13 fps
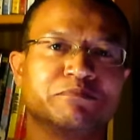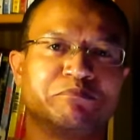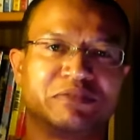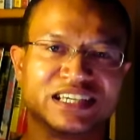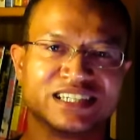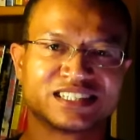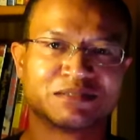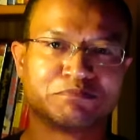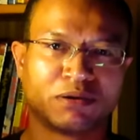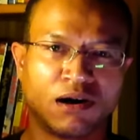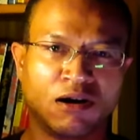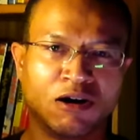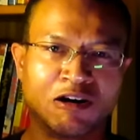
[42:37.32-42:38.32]
P as in
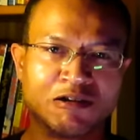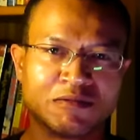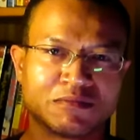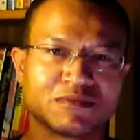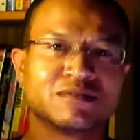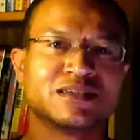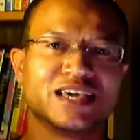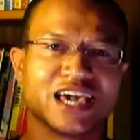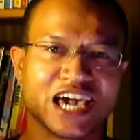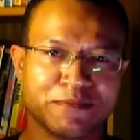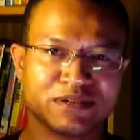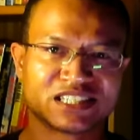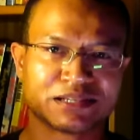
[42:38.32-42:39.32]
Paul,
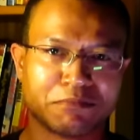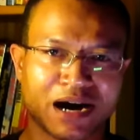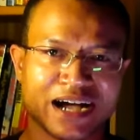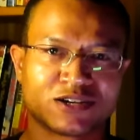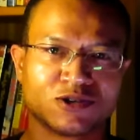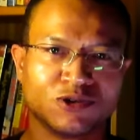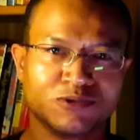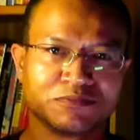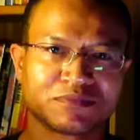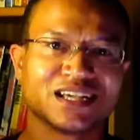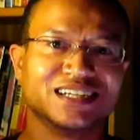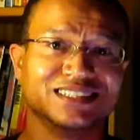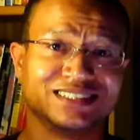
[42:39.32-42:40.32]
M as in Michael,
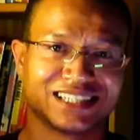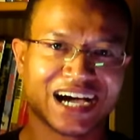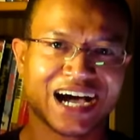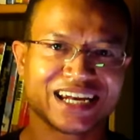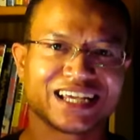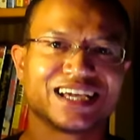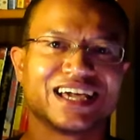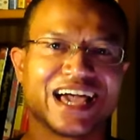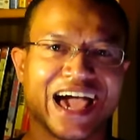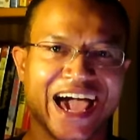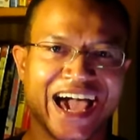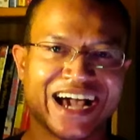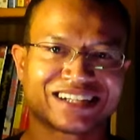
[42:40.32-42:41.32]

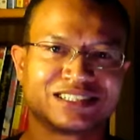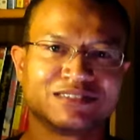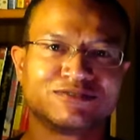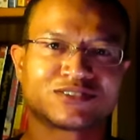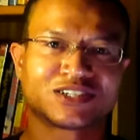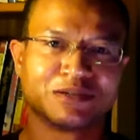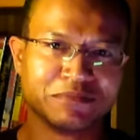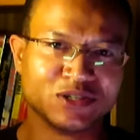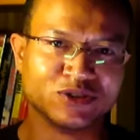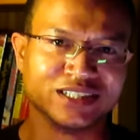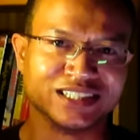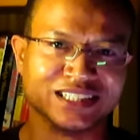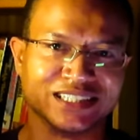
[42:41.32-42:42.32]

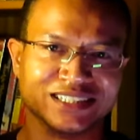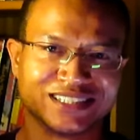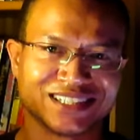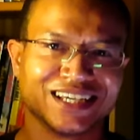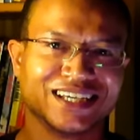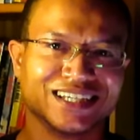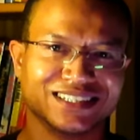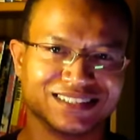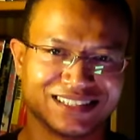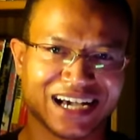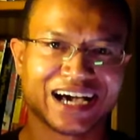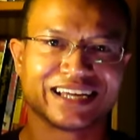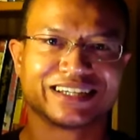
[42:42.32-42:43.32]

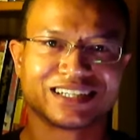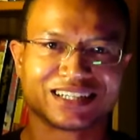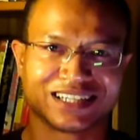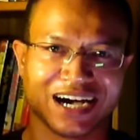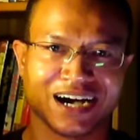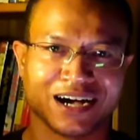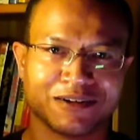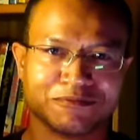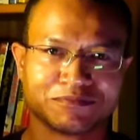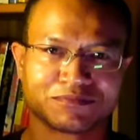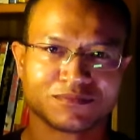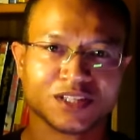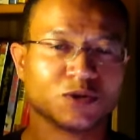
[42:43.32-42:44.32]
.activecommunities.com.
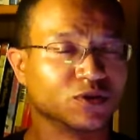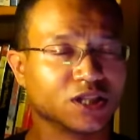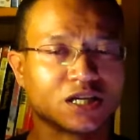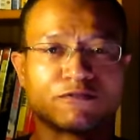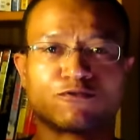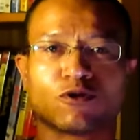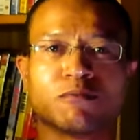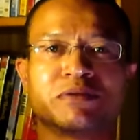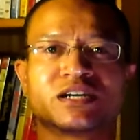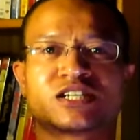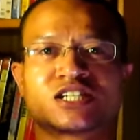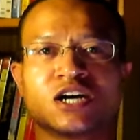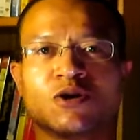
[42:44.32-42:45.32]
We're looking for a big
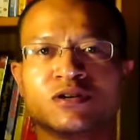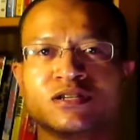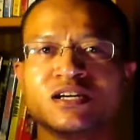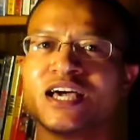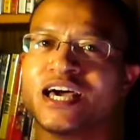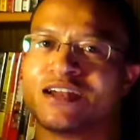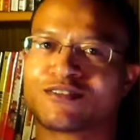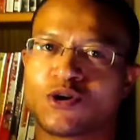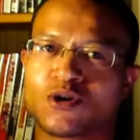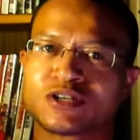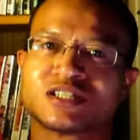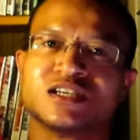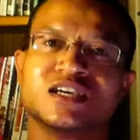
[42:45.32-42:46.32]
showing, and of
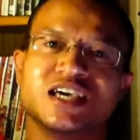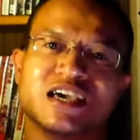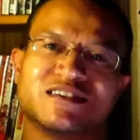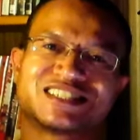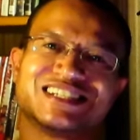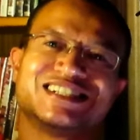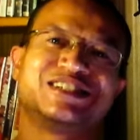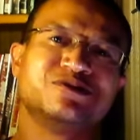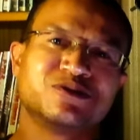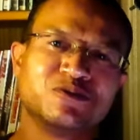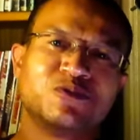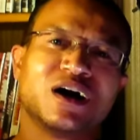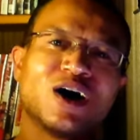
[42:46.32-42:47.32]
course, since
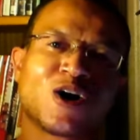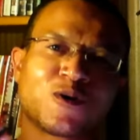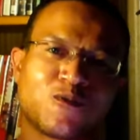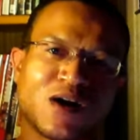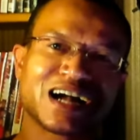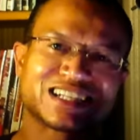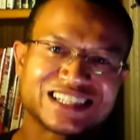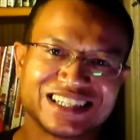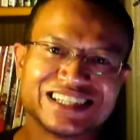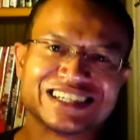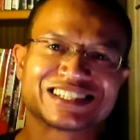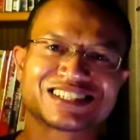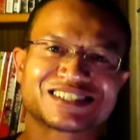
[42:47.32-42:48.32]
you are watching
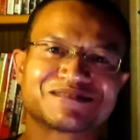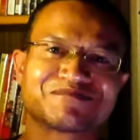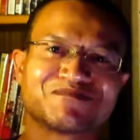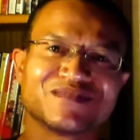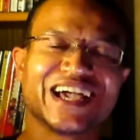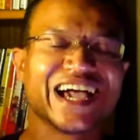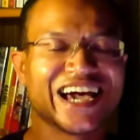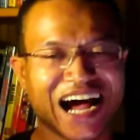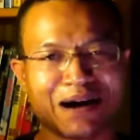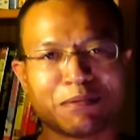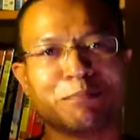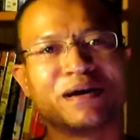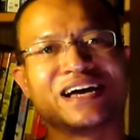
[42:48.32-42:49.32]
this, and
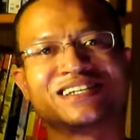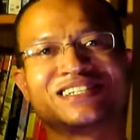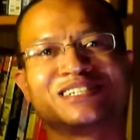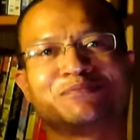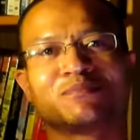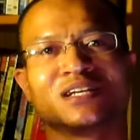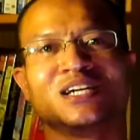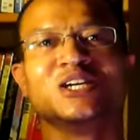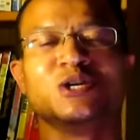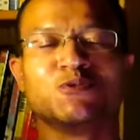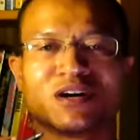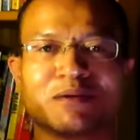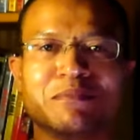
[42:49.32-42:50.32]
I'm a bandit,
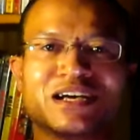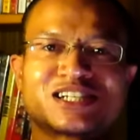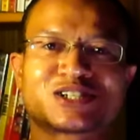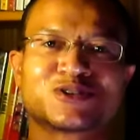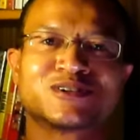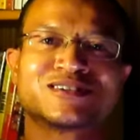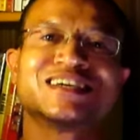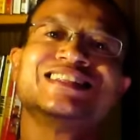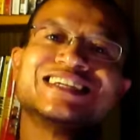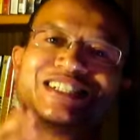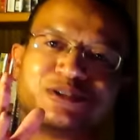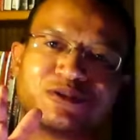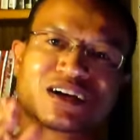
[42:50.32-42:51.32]
you want to make sure
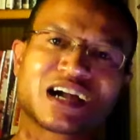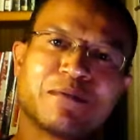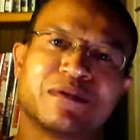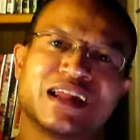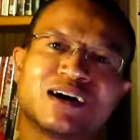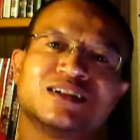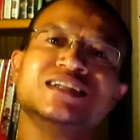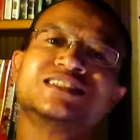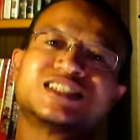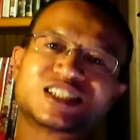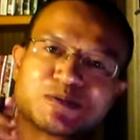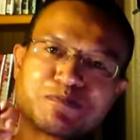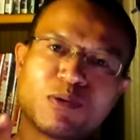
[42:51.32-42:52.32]
that you are coming out
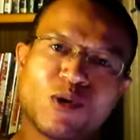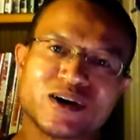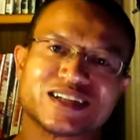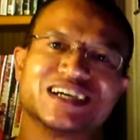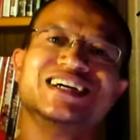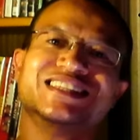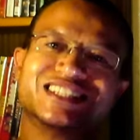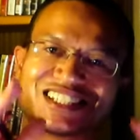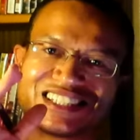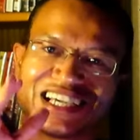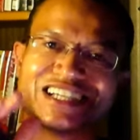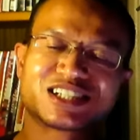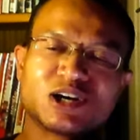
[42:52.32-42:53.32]
to support the
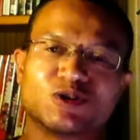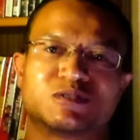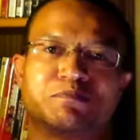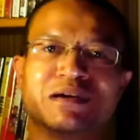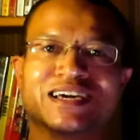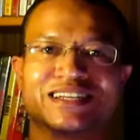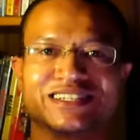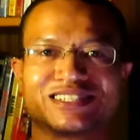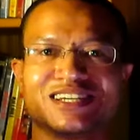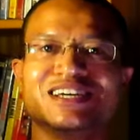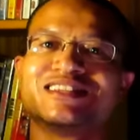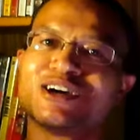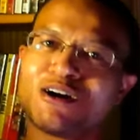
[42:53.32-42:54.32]
Stagecoach Bandits.
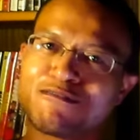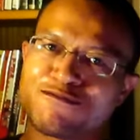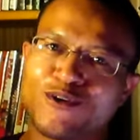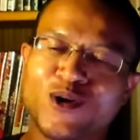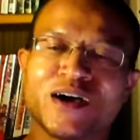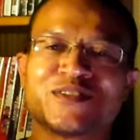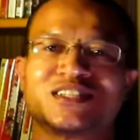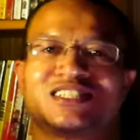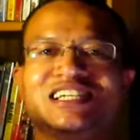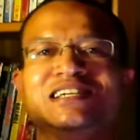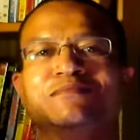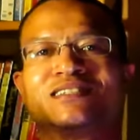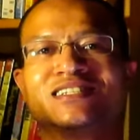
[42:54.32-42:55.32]
There are 4 other
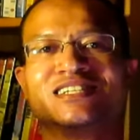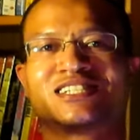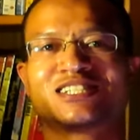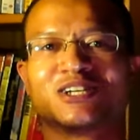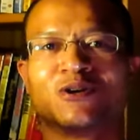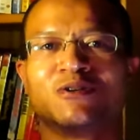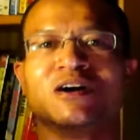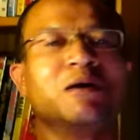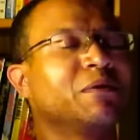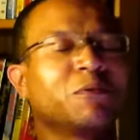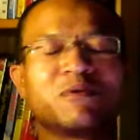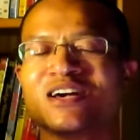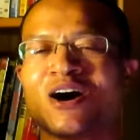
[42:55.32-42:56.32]
teams in this show,
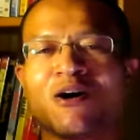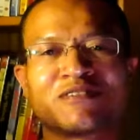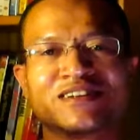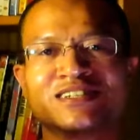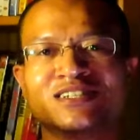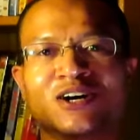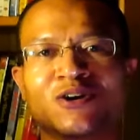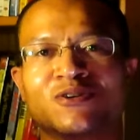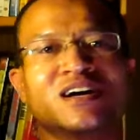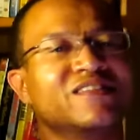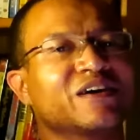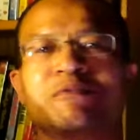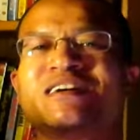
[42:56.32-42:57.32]
but we already know
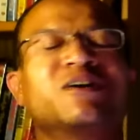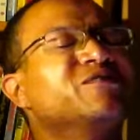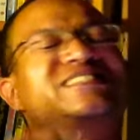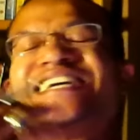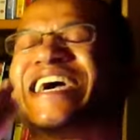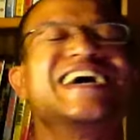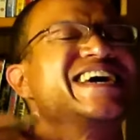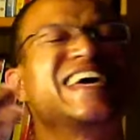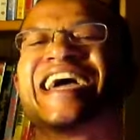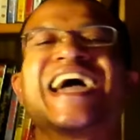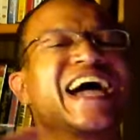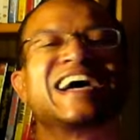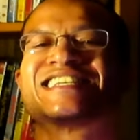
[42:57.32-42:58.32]
that we gonna tear
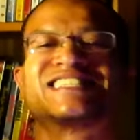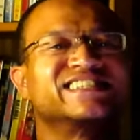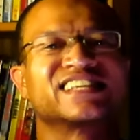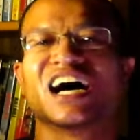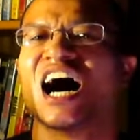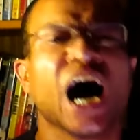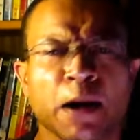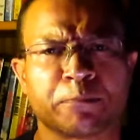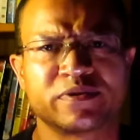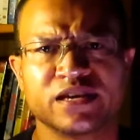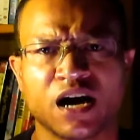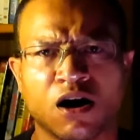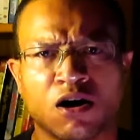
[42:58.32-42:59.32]
their asses up,
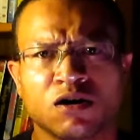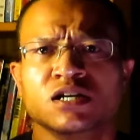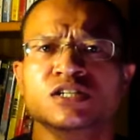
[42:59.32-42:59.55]
y'all.